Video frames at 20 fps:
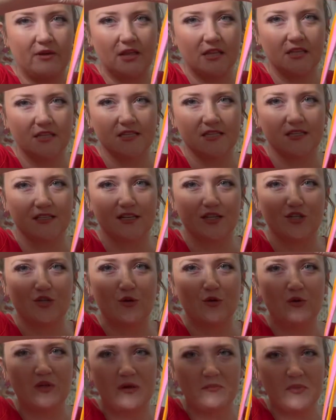This is a
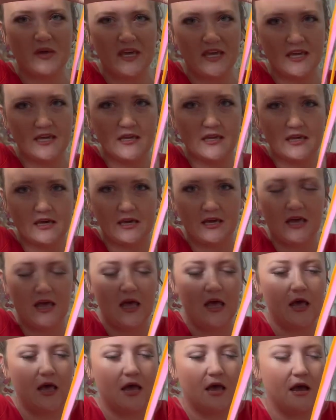Tula Pink
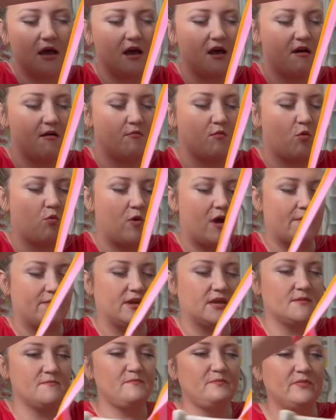
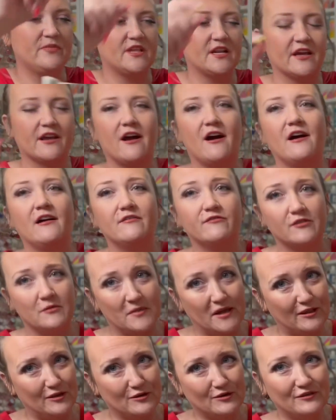webbing that I got from
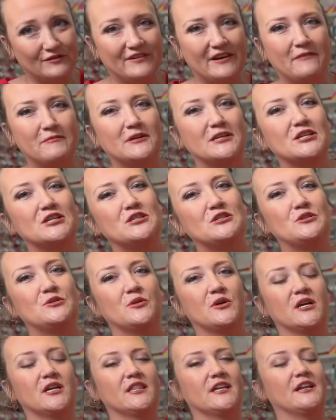my local fabric
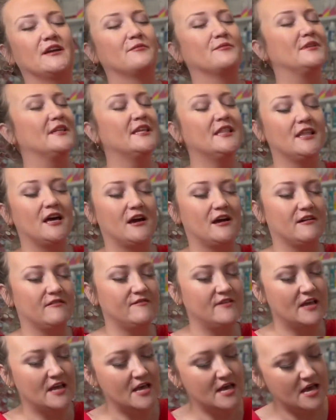store that I really love.
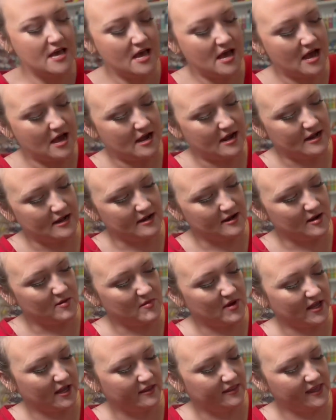
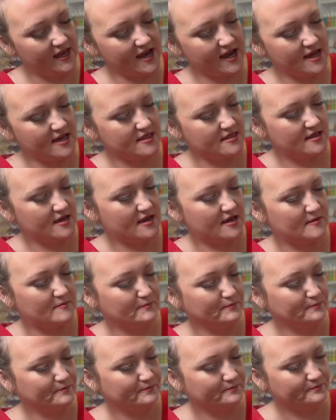I got that, and then
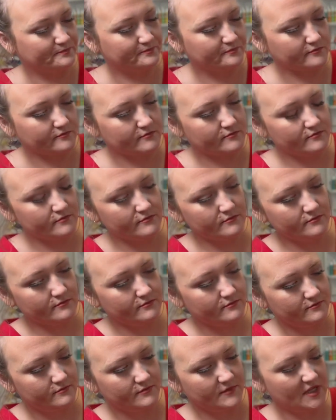
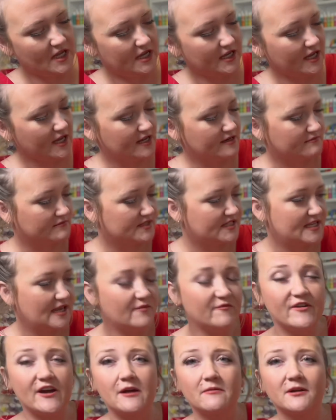again, same
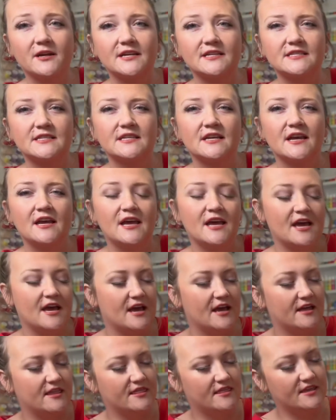fabrics.
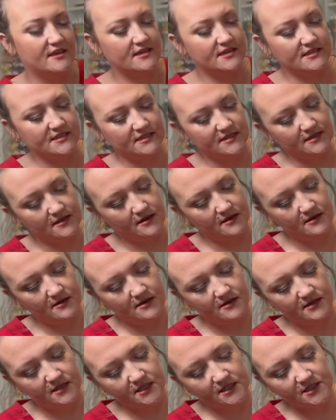This
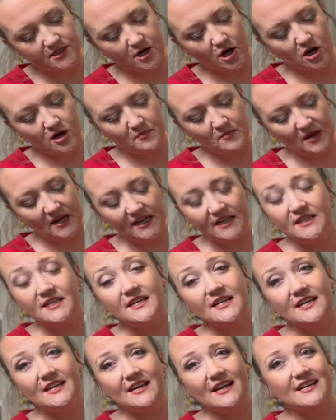star
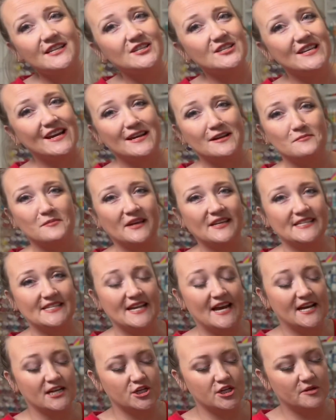binding I just had in my
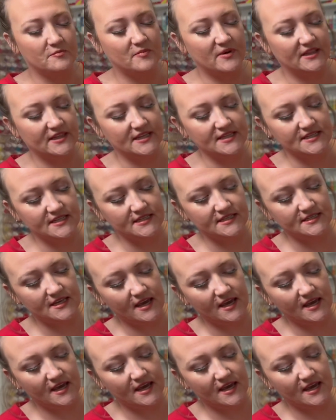stash, but this is